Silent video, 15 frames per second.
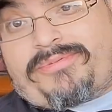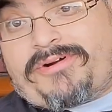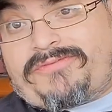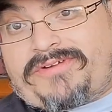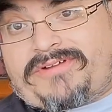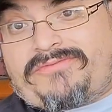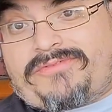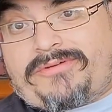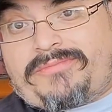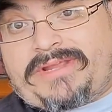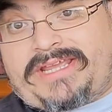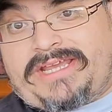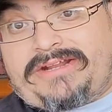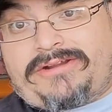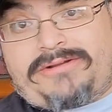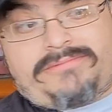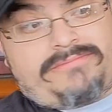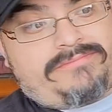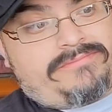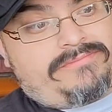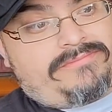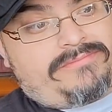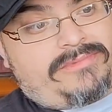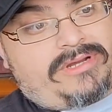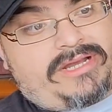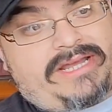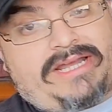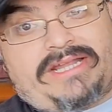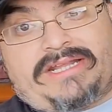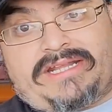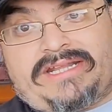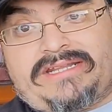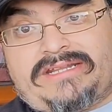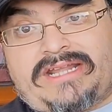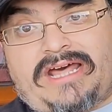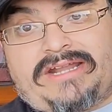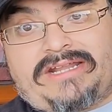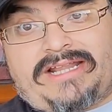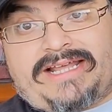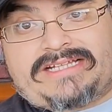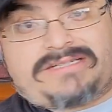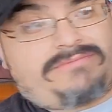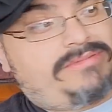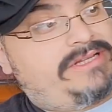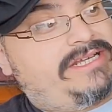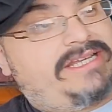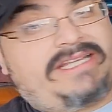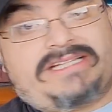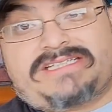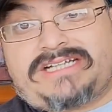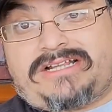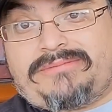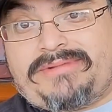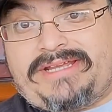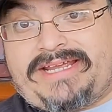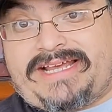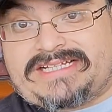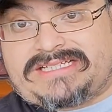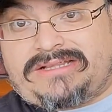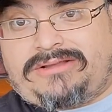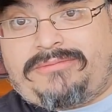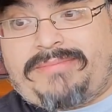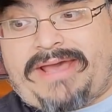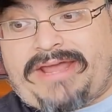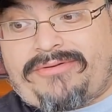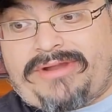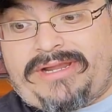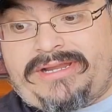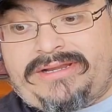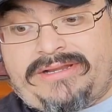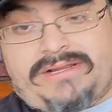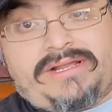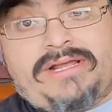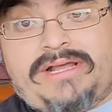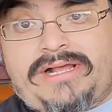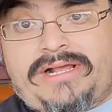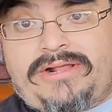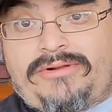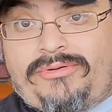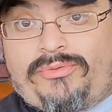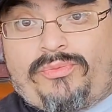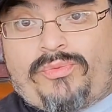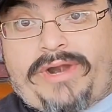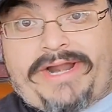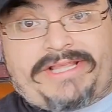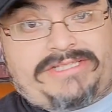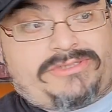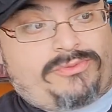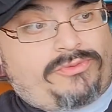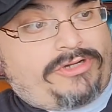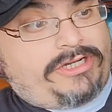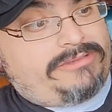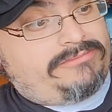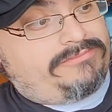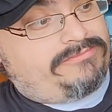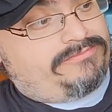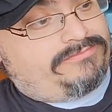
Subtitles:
Perfect for beginner. Now the lights are blinking, telling me it has a low battery. Ready to run.